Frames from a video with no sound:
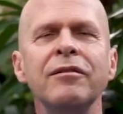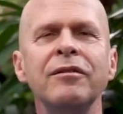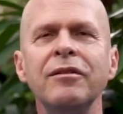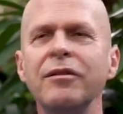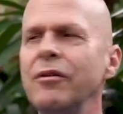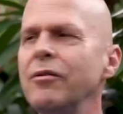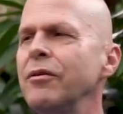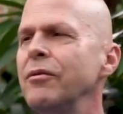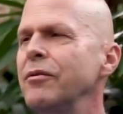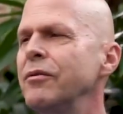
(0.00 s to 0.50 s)

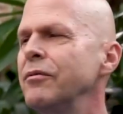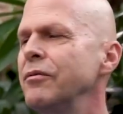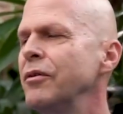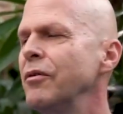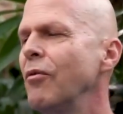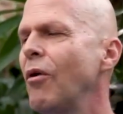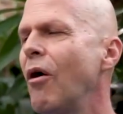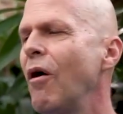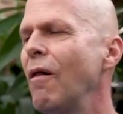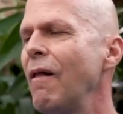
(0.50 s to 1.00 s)

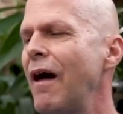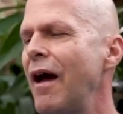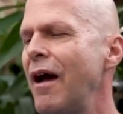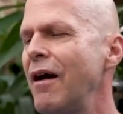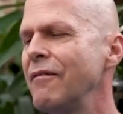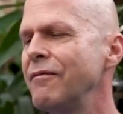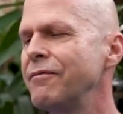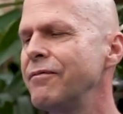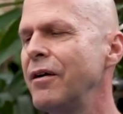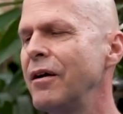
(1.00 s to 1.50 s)
you all
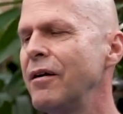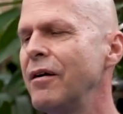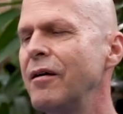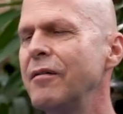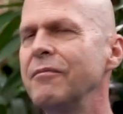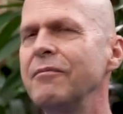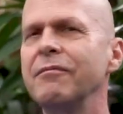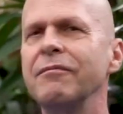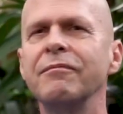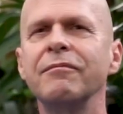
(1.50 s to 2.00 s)
have
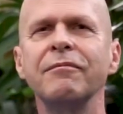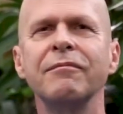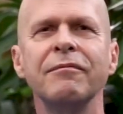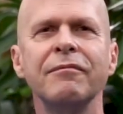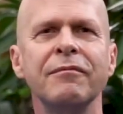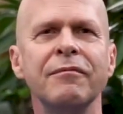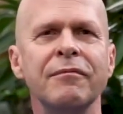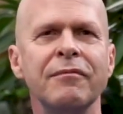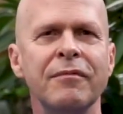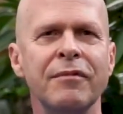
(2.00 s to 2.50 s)

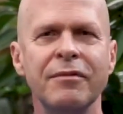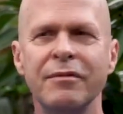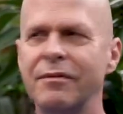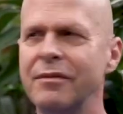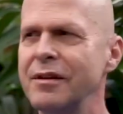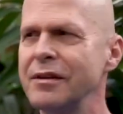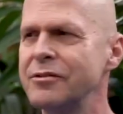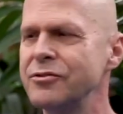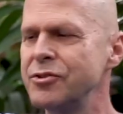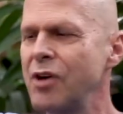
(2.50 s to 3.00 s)

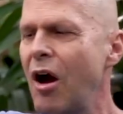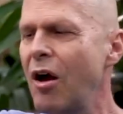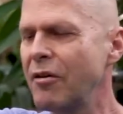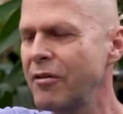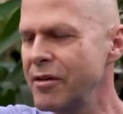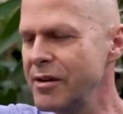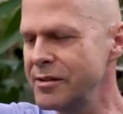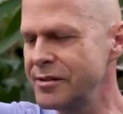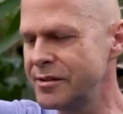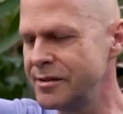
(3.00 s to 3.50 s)
the
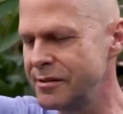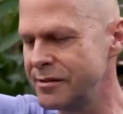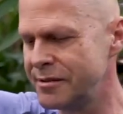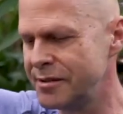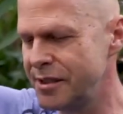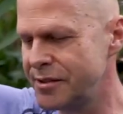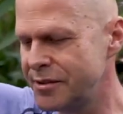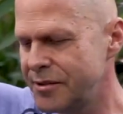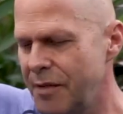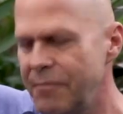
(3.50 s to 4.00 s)
chakras
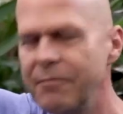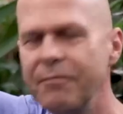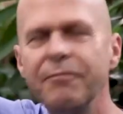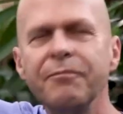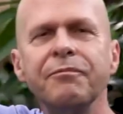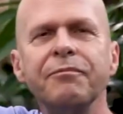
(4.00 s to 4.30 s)
system.